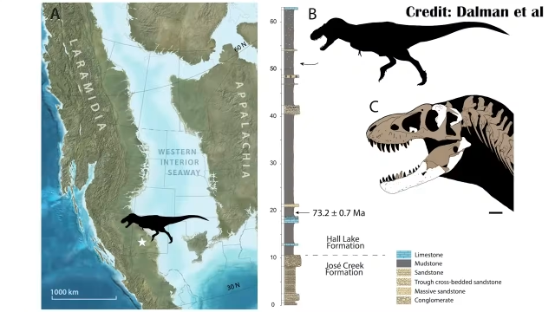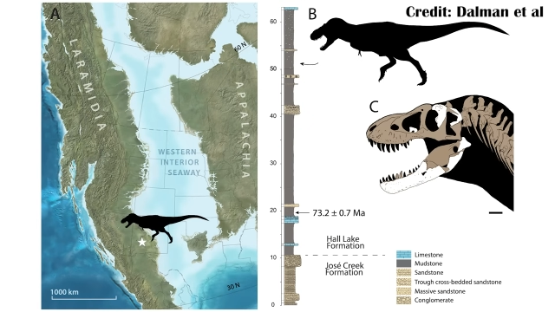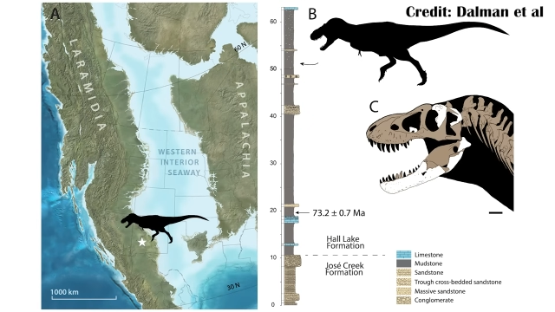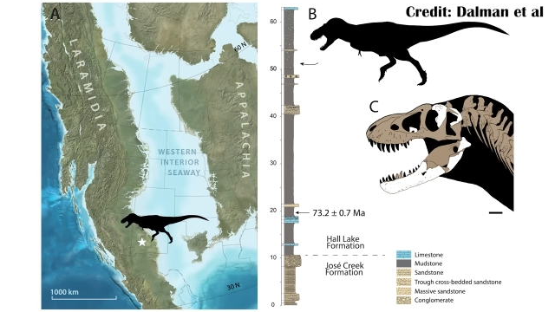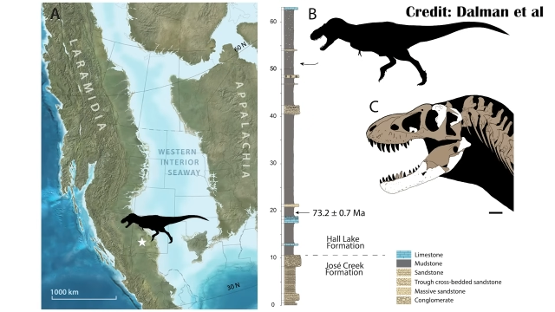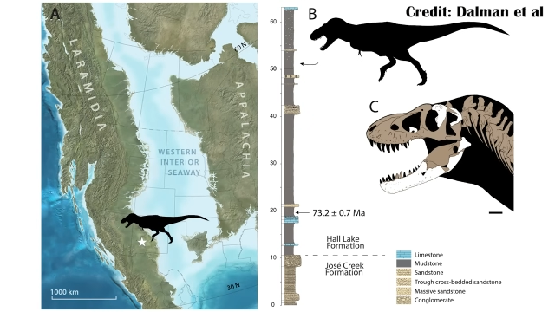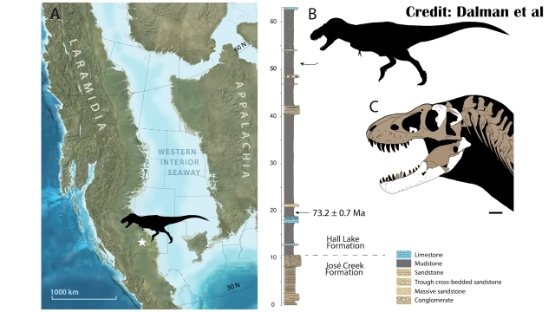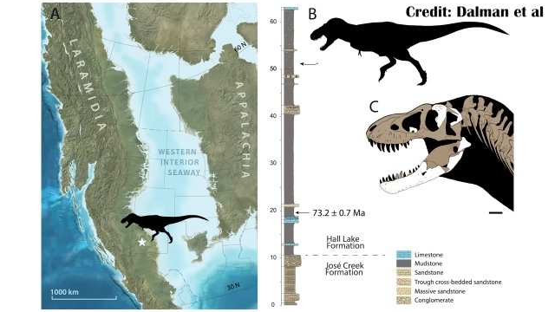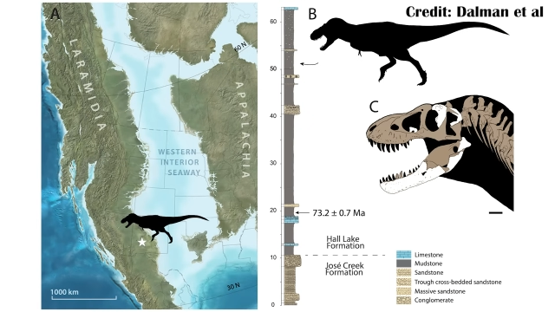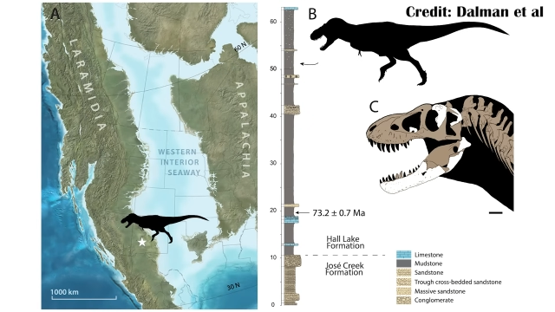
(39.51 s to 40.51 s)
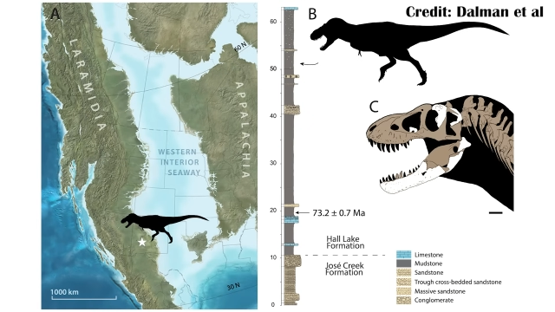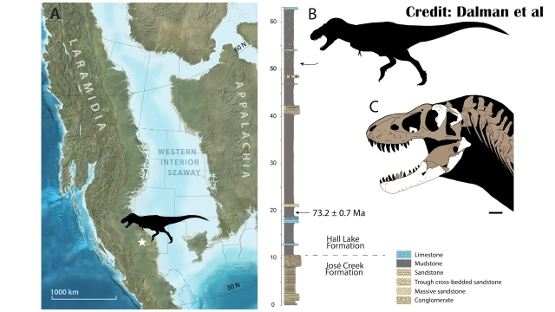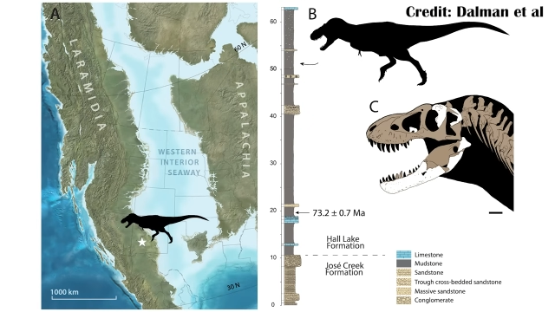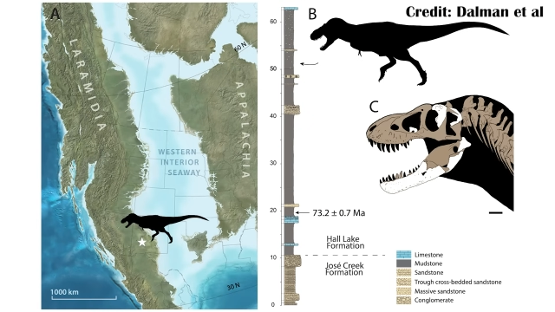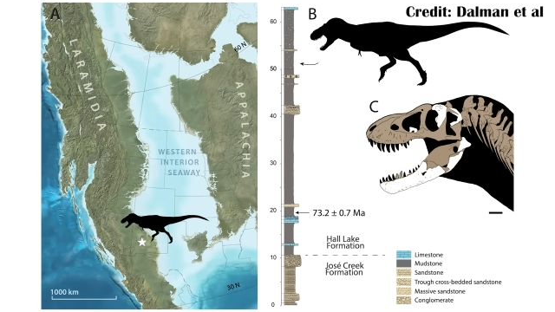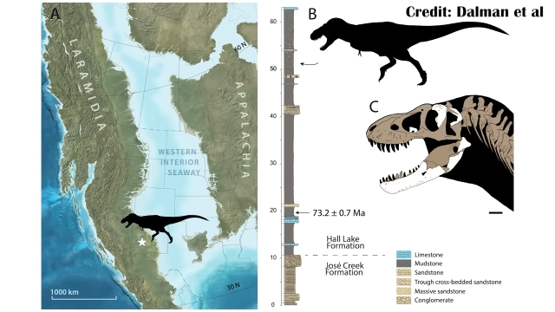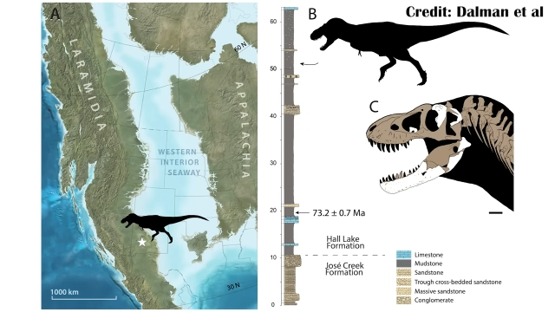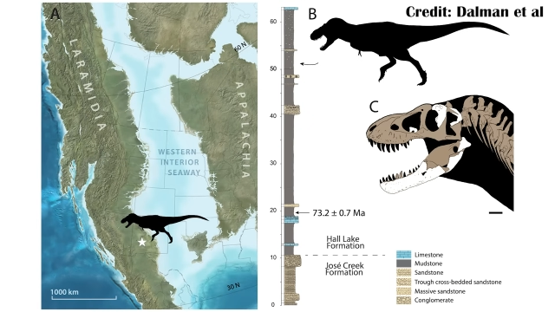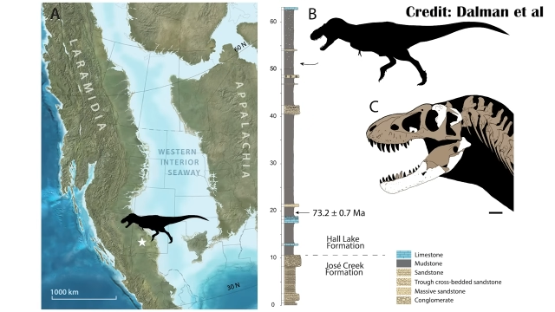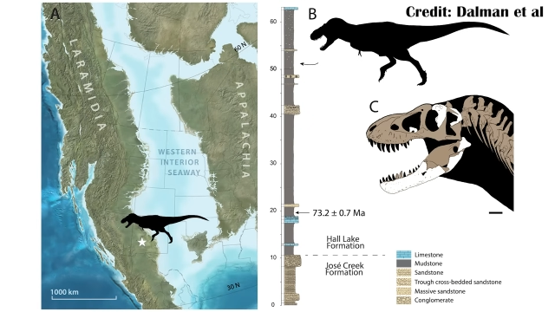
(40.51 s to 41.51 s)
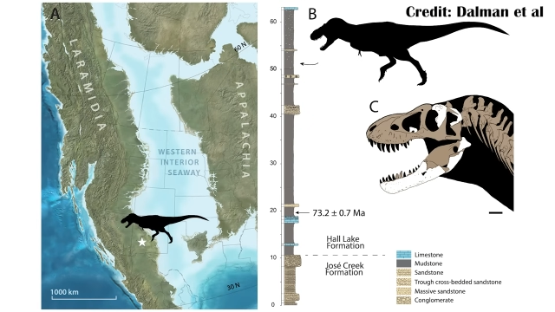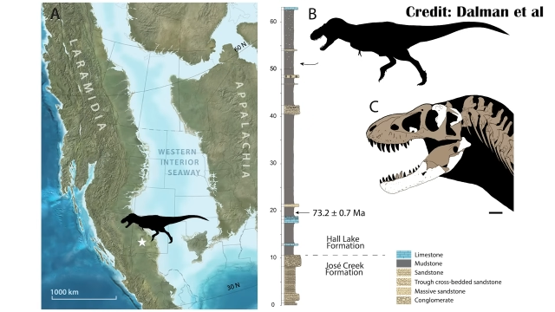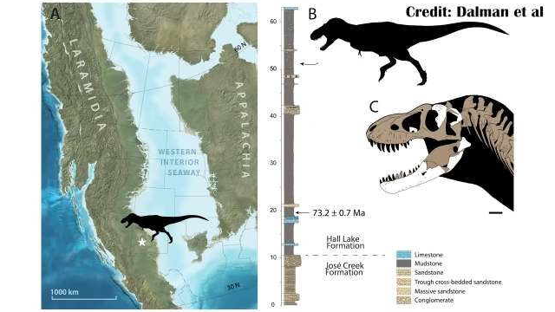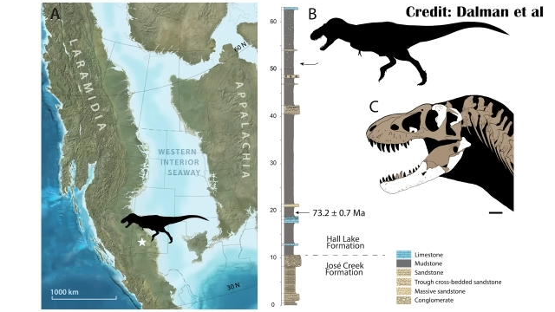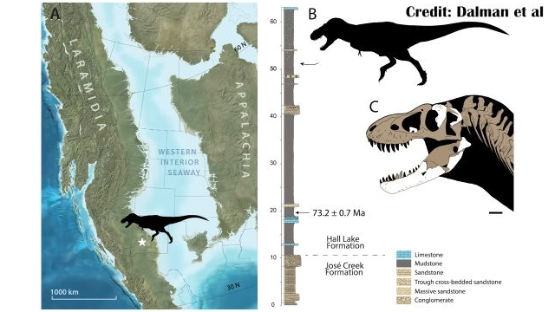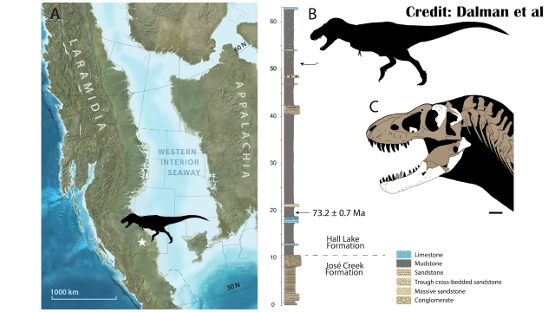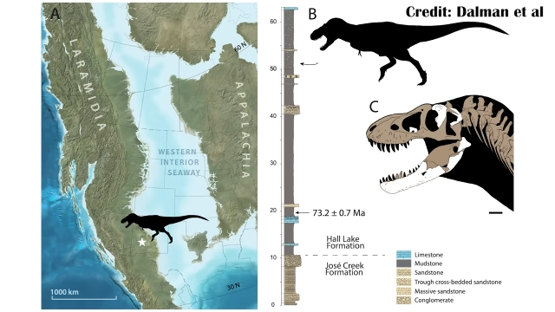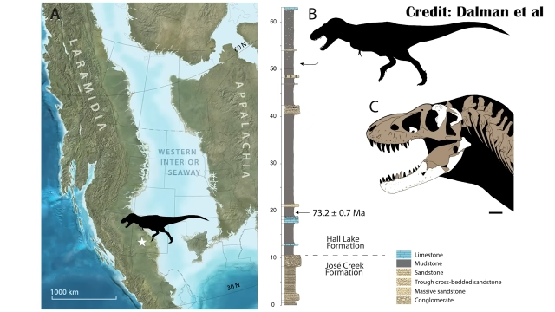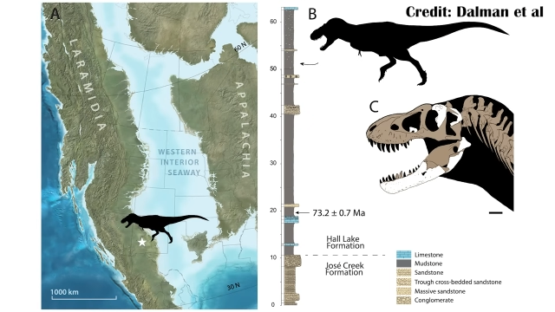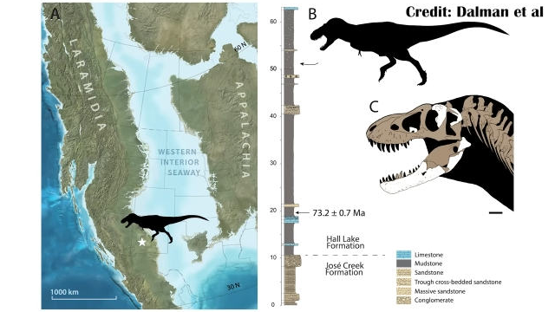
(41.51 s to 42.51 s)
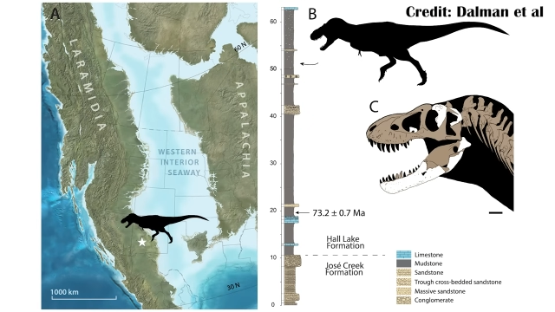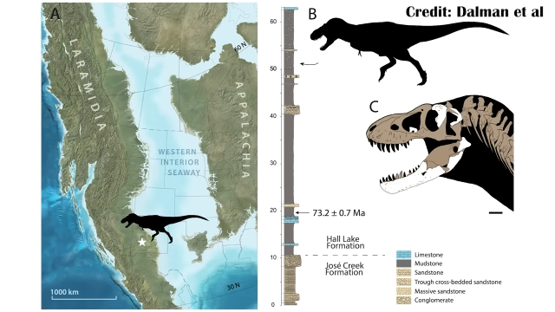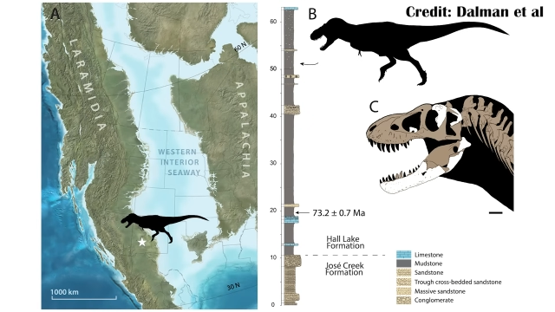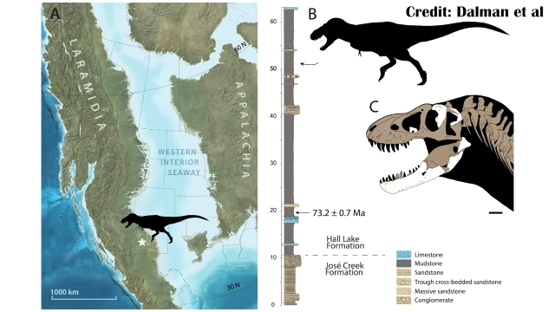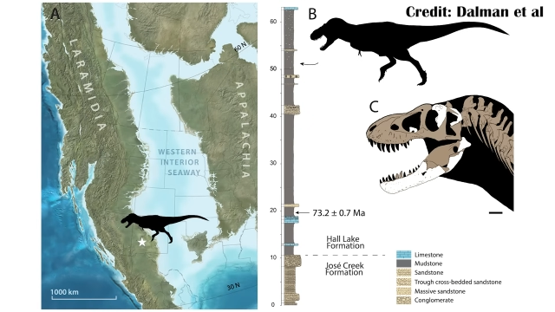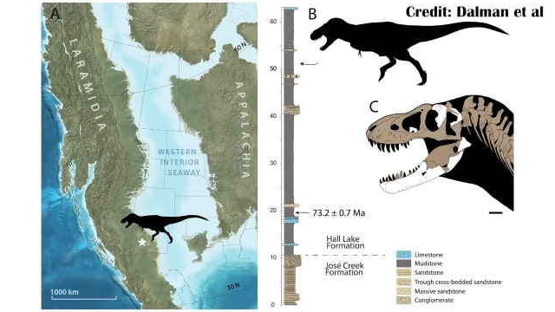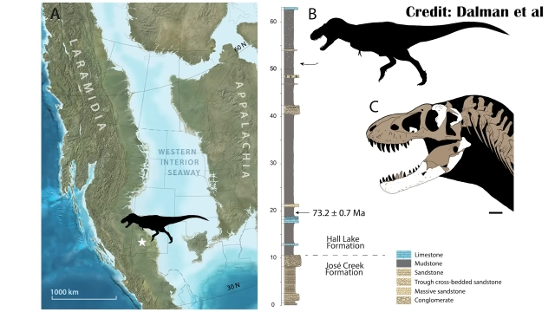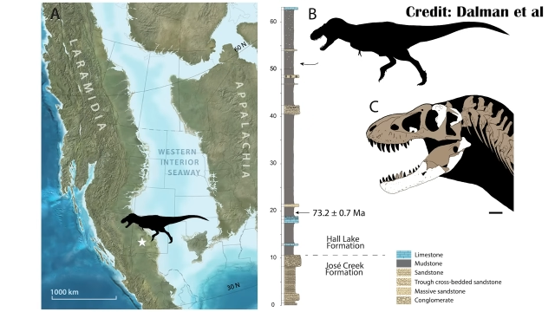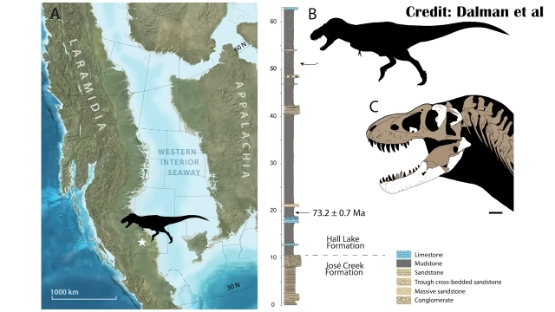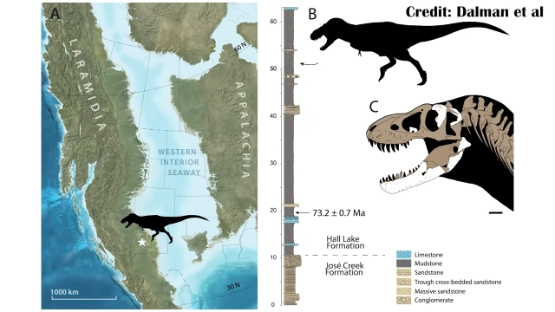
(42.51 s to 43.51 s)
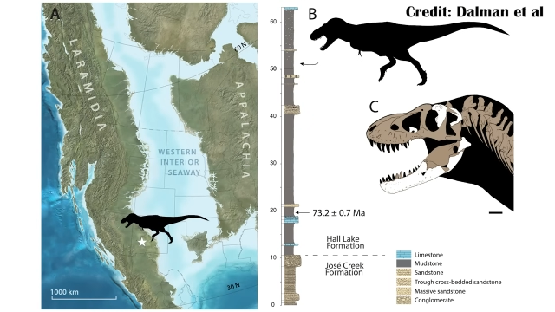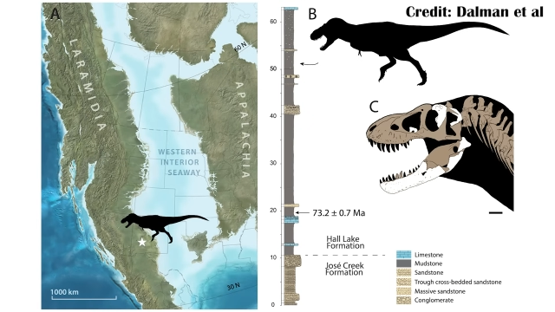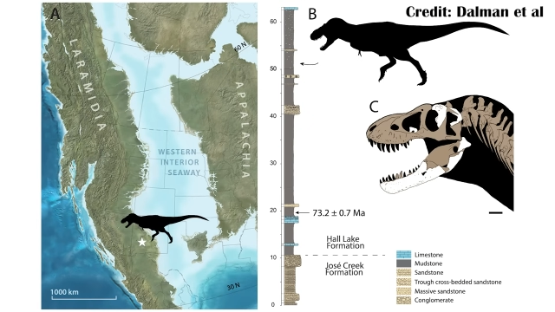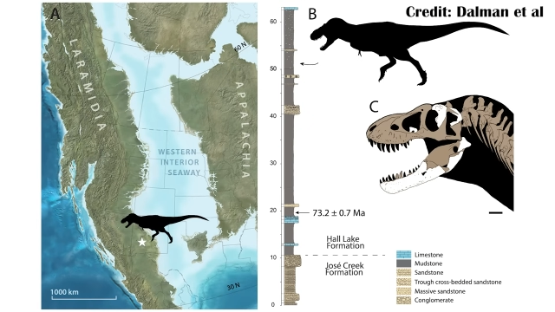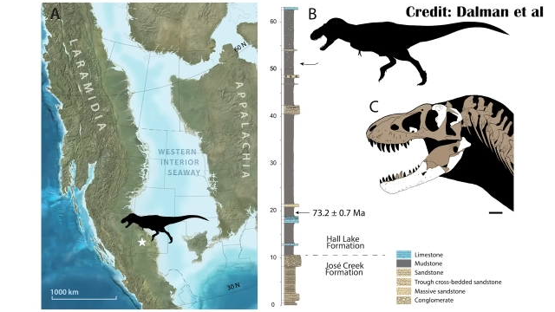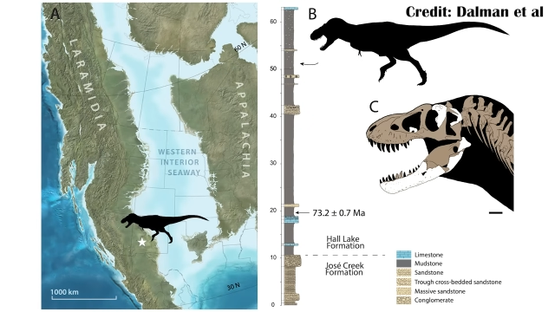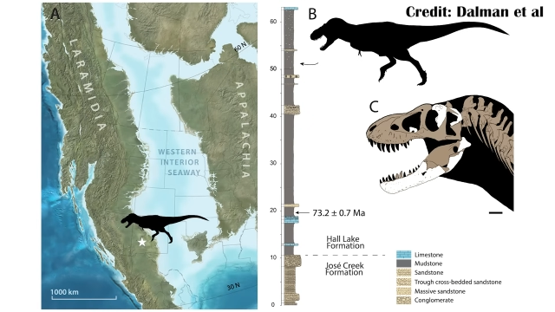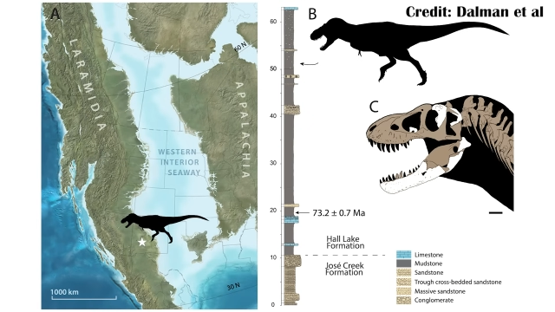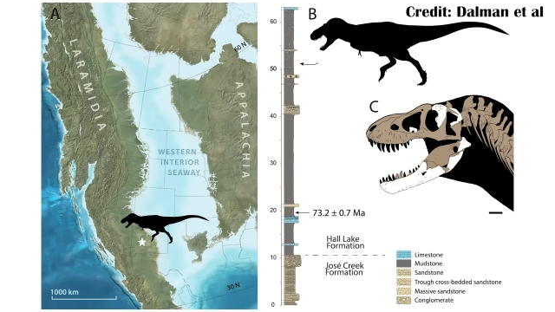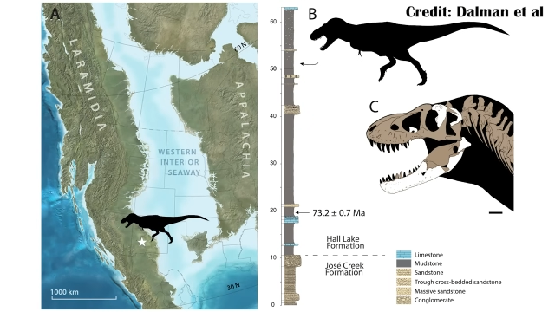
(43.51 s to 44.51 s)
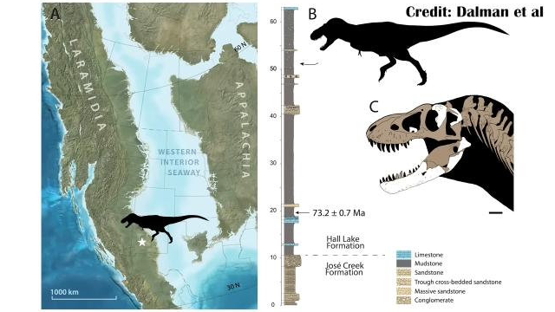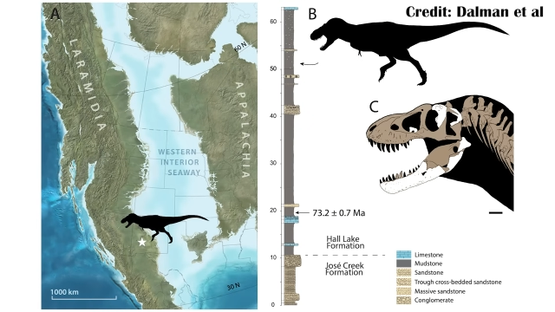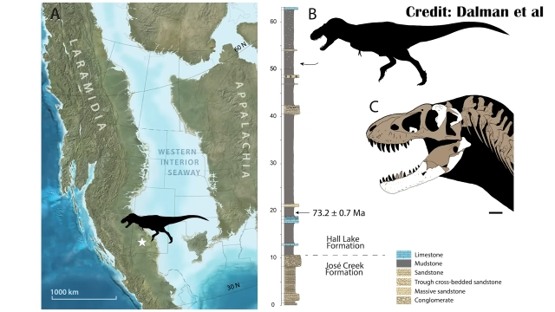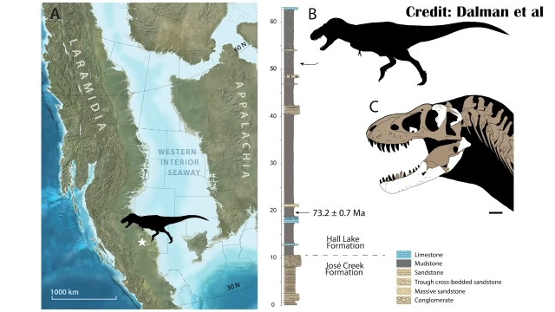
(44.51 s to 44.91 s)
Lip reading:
[unreadable: no face in view]